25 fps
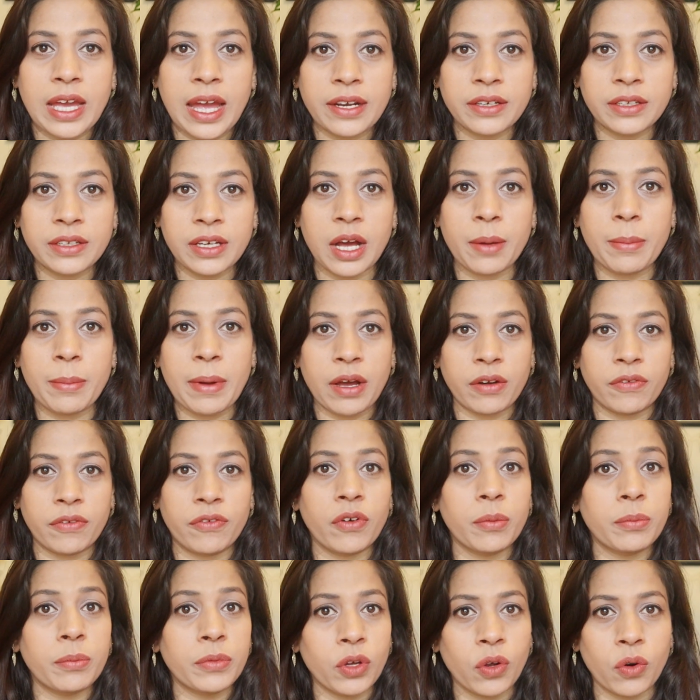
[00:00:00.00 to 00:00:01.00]
can come out
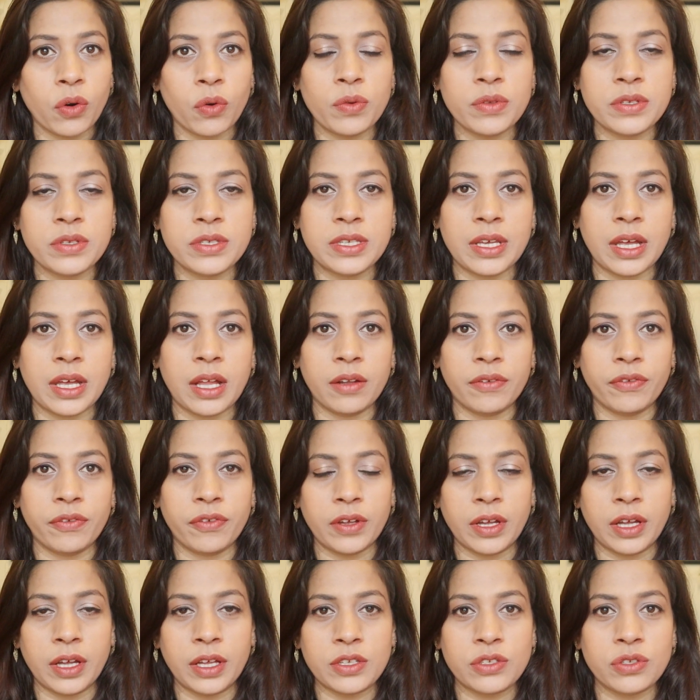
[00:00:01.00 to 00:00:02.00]
from your own self.